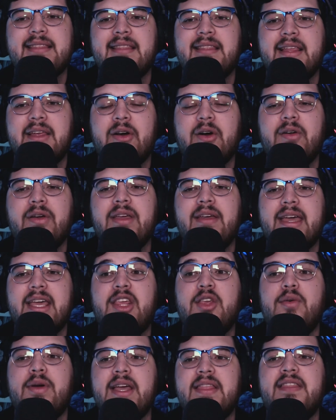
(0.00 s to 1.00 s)
it literally,
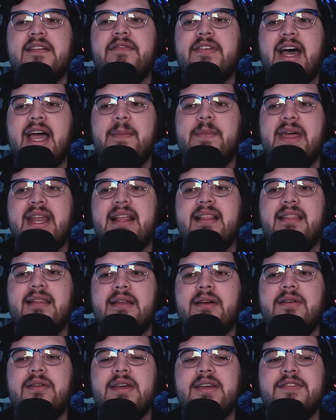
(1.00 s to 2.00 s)
like you get the vibe that it
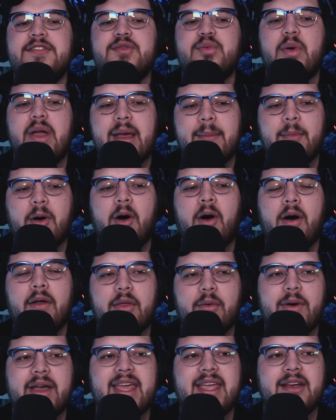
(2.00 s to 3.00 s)
literally swam
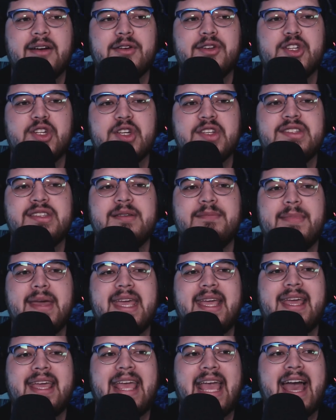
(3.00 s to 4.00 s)
all the way here just to
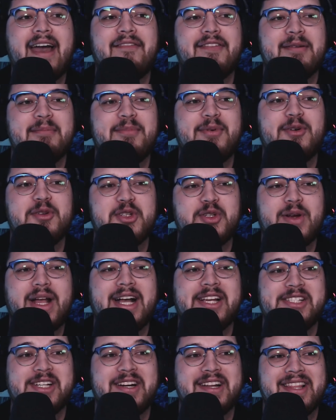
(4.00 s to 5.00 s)
make Gavin pull
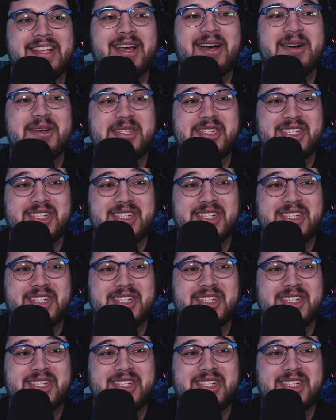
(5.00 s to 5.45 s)
trash out of the